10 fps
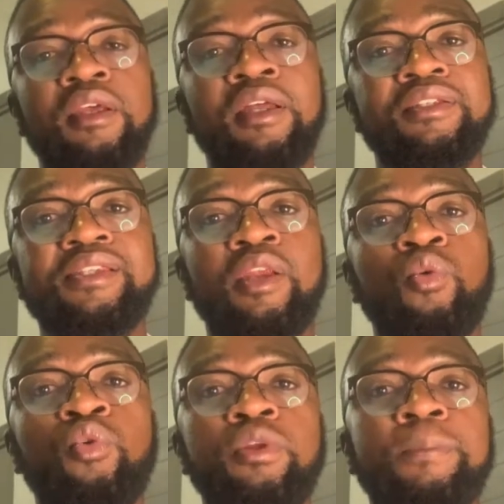Understand
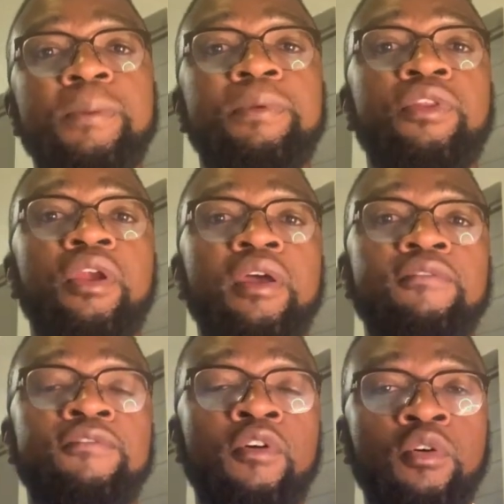all the people that are
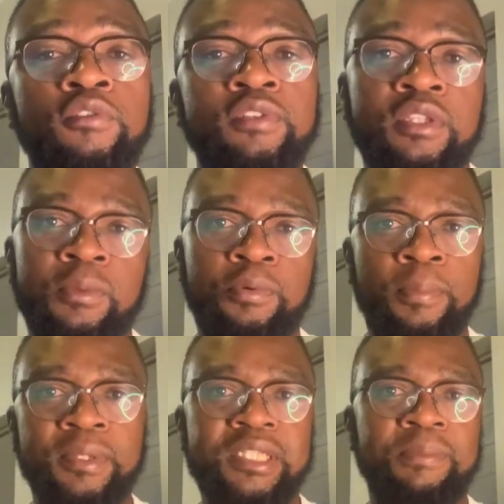involved in the
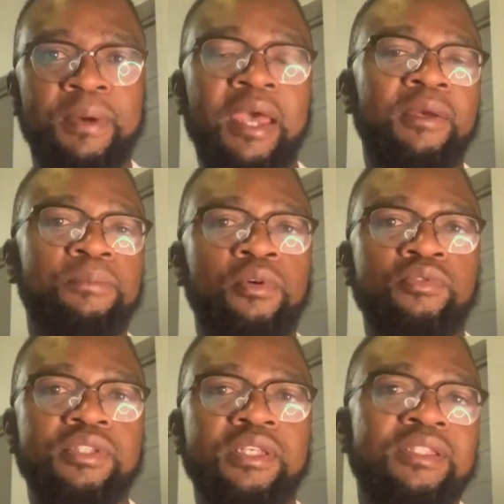property buying
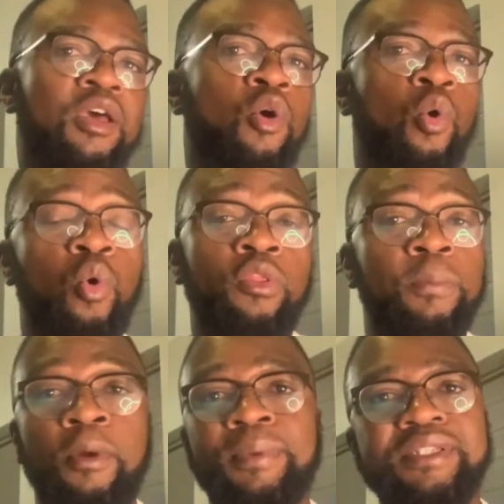process or the
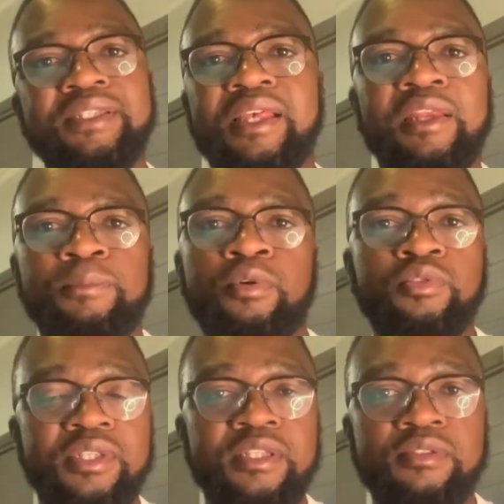property selling
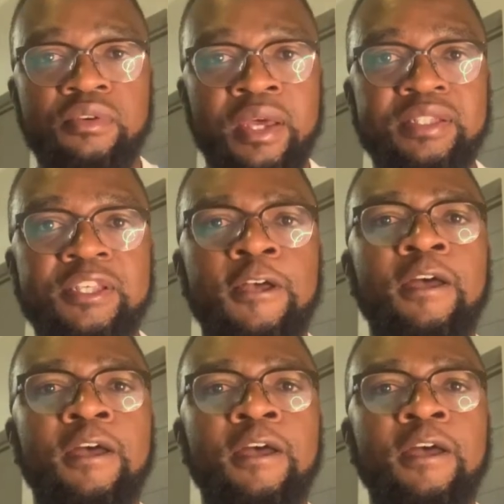process, right?